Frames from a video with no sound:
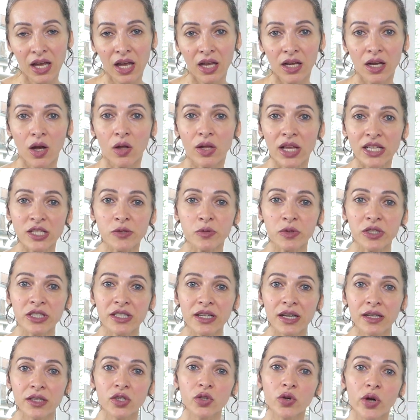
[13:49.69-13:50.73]
Now let's
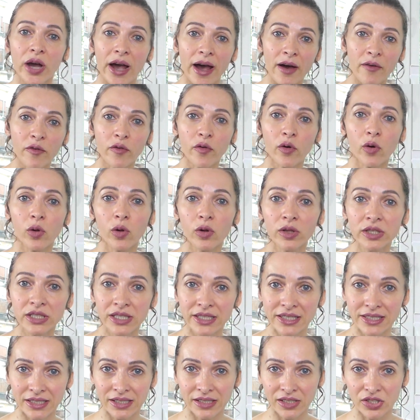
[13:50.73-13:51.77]
pretend you have all
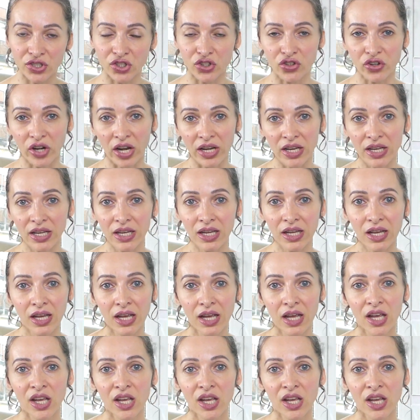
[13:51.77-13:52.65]
these things ready.